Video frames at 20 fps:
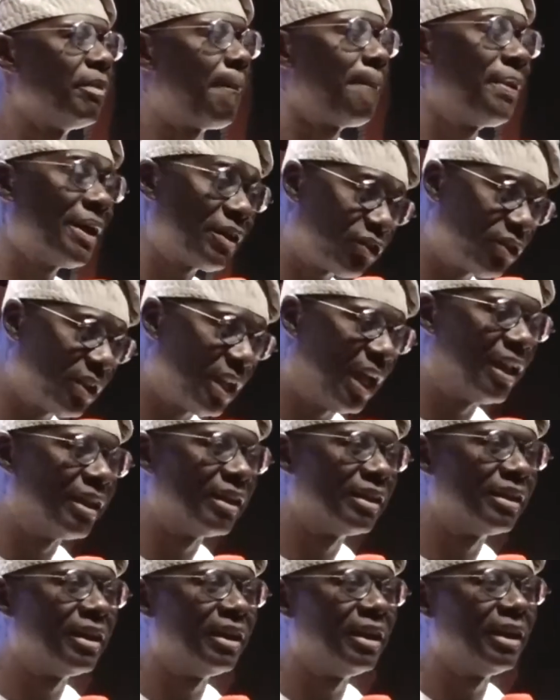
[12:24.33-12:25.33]
personally
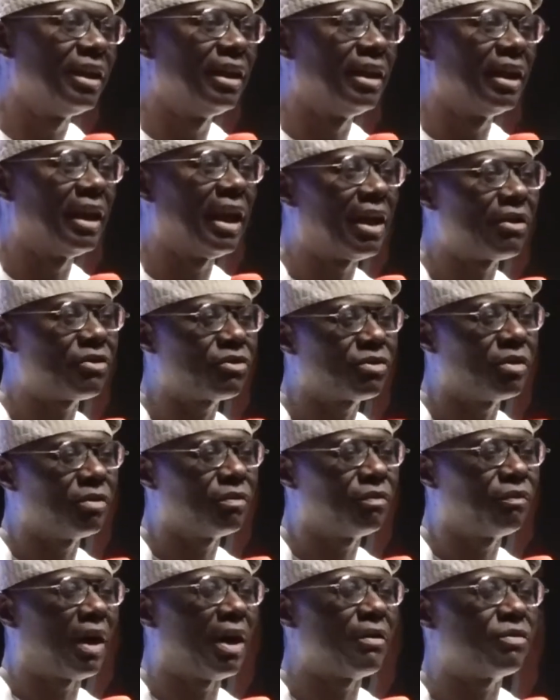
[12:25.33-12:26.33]
in the last
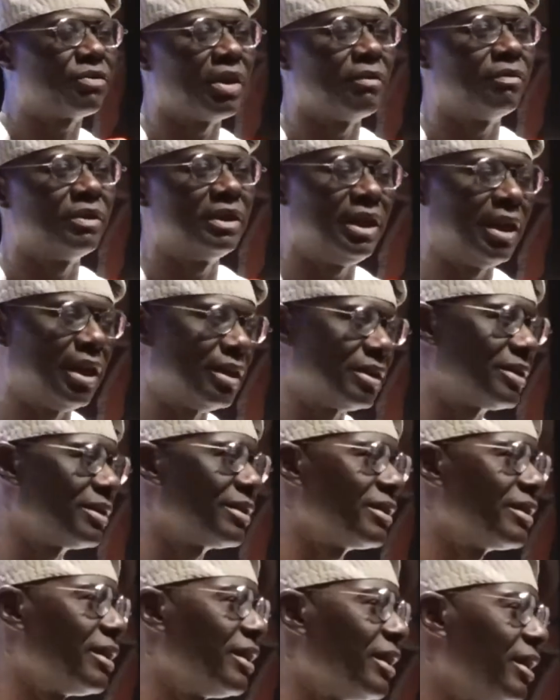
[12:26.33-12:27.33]
5-7
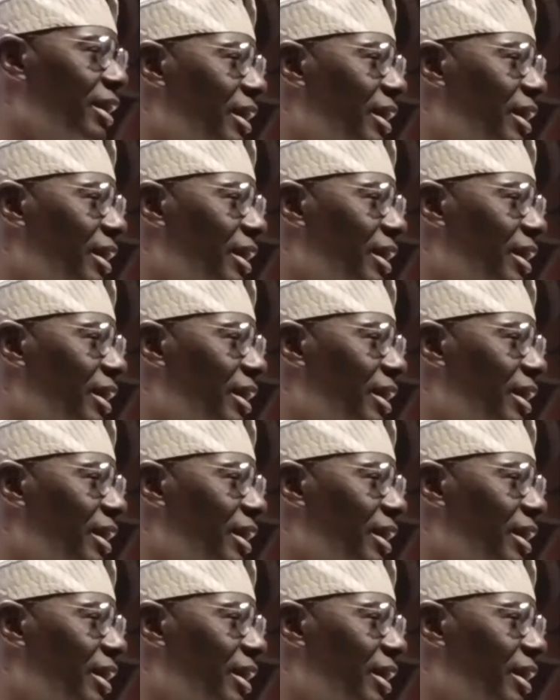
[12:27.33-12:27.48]
years.